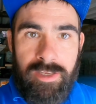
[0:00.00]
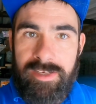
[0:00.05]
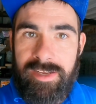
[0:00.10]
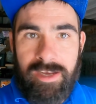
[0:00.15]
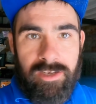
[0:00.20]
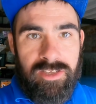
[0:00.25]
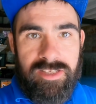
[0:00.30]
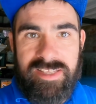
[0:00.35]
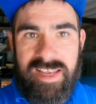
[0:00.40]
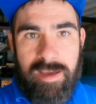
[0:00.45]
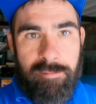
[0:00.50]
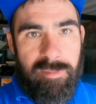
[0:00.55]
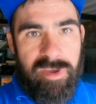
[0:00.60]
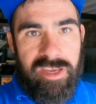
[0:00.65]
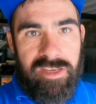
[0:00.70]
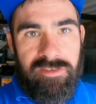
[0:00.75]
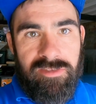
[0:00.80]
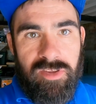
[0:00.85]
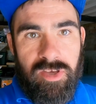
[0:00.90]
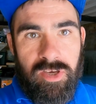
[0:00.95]
Now, does that
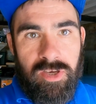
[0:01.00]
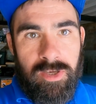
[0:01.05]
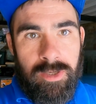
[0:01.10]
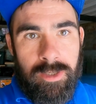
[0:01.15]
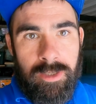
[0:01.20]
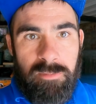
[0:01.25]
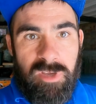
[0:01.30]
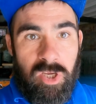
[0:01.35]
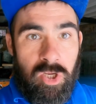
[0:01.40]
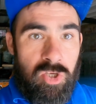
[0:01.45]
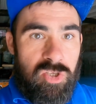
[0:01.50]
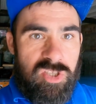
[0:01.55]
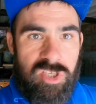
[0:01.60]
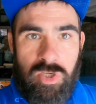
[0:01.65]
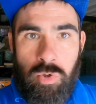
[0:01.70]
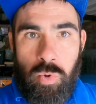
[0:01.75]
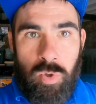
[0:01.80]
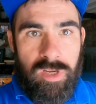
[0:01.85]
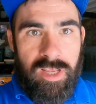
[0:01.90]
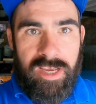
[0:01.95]
mean that because
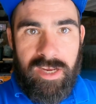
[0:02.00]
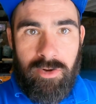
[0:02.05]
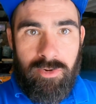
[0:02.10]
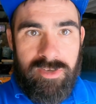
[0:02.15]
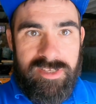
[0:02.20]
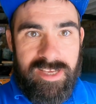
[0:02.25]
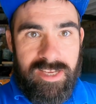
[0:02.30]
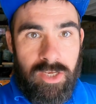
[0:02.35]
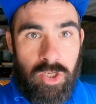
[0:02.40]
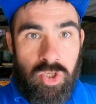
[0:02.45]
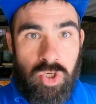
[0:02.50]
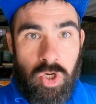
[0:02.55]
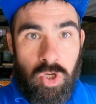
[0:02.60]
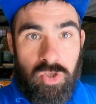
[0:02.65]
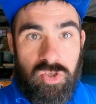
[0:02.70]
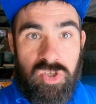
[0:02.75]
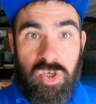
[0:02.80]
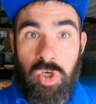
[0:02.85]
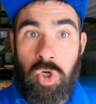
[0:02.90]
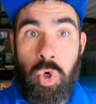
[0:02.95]
the alternator has had a
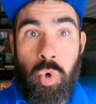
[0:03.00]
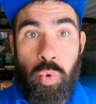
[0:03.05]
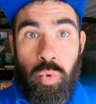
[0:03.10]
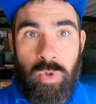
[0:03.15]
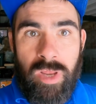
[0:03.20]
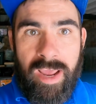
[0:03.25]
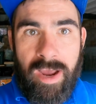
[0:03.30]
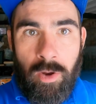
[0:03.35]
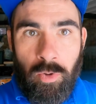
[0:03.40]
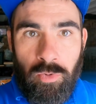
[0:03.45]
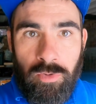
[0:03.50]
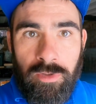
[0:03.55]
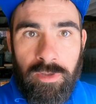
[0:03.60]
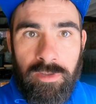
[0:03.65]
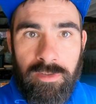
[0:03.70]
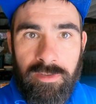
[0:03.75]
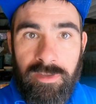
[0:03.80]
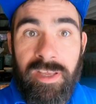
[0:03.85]
chance to cool down,